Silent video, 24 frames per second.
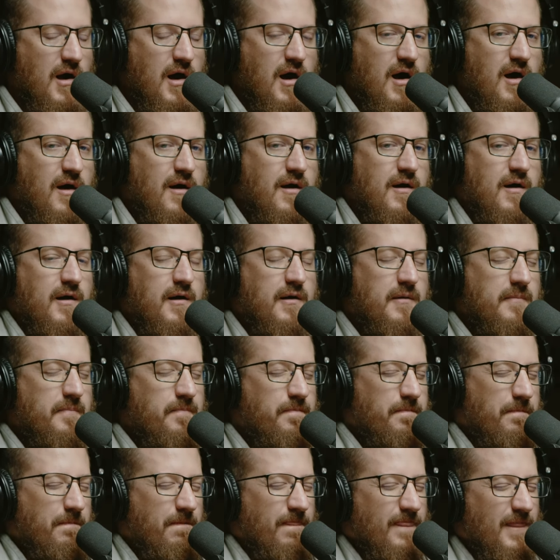
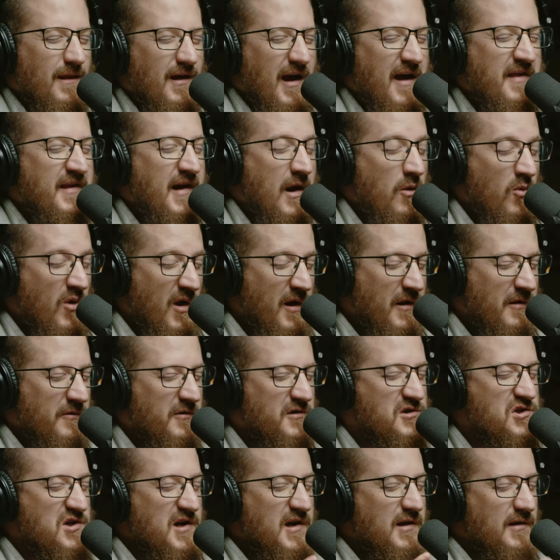And then I went on a
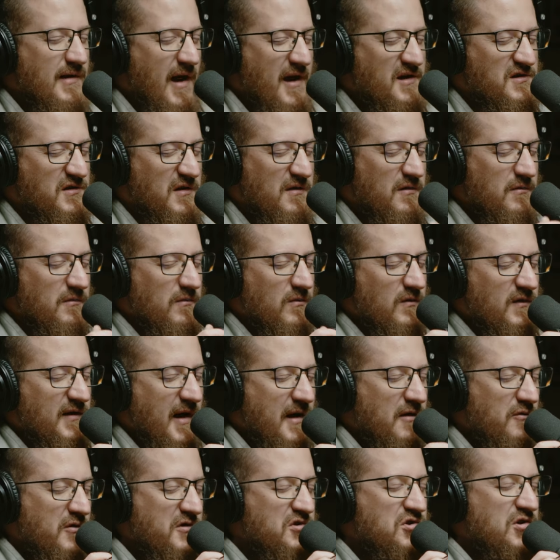retreat, actually
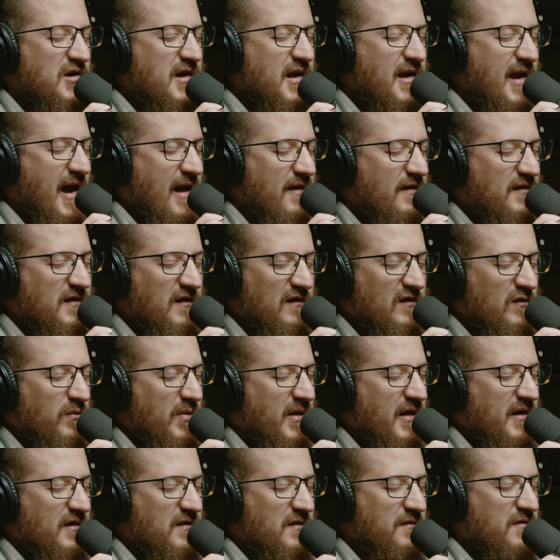silent retreat, had this
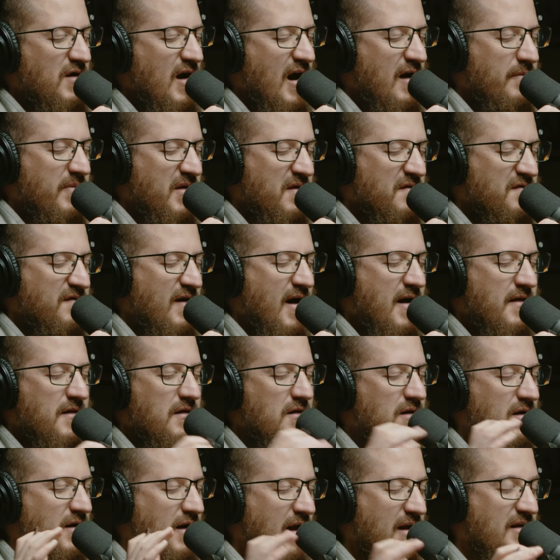experience of God being
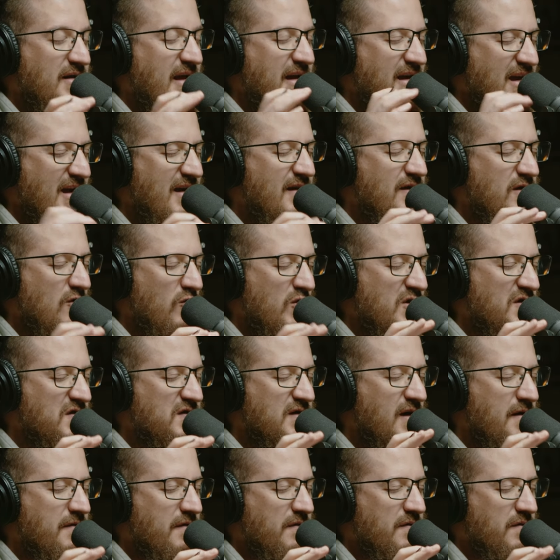Father and like in the real
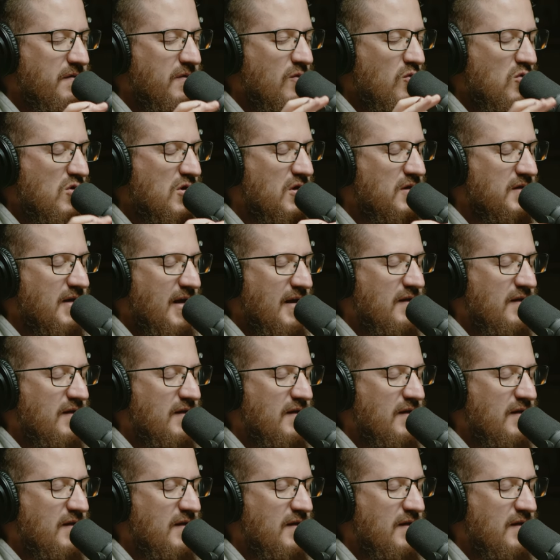stuff of the world.